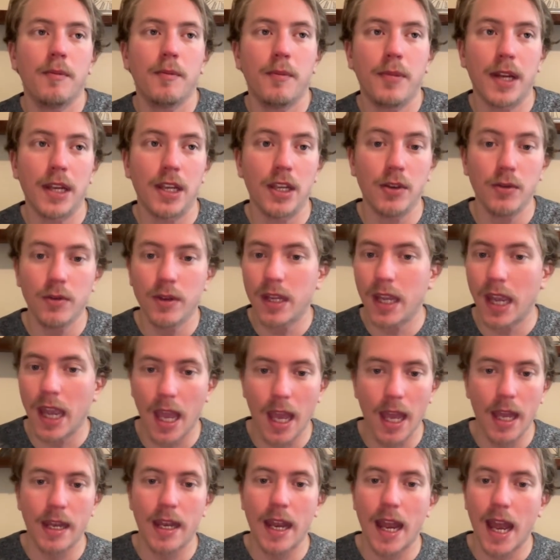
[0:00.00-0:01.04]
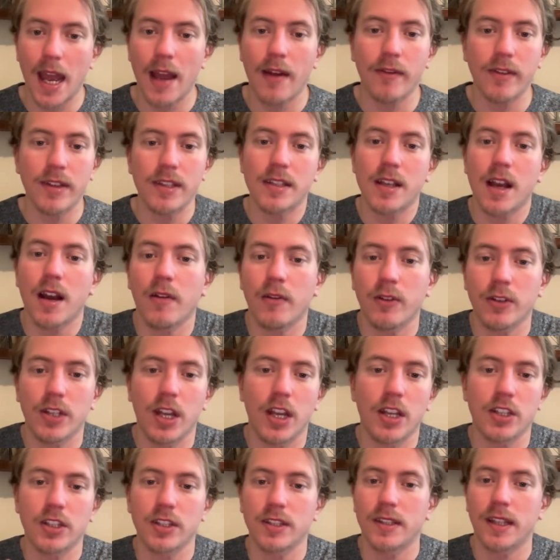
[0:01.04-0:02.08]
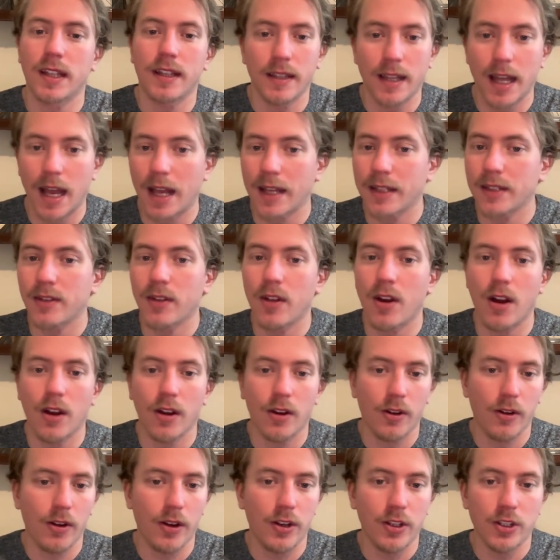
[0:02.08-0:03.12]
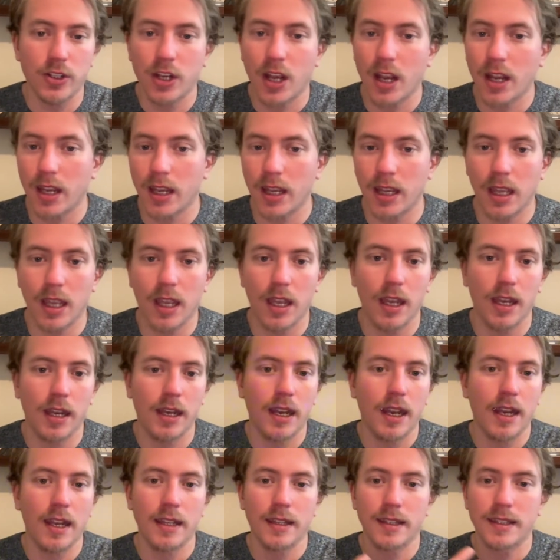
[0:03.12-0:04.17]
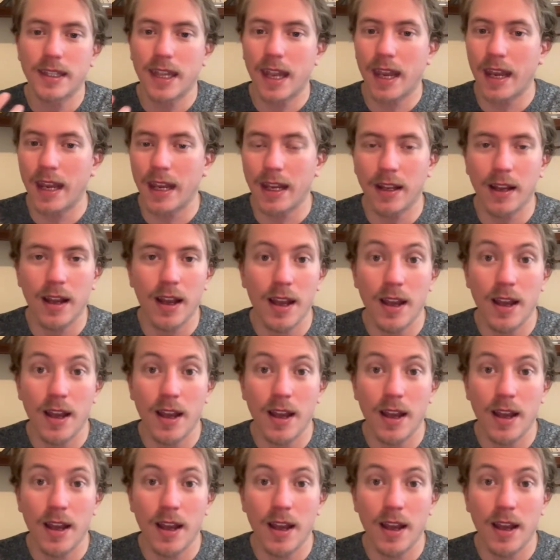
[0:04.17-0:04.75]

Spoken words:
But you can have these conversations that last longer, and checking in and sending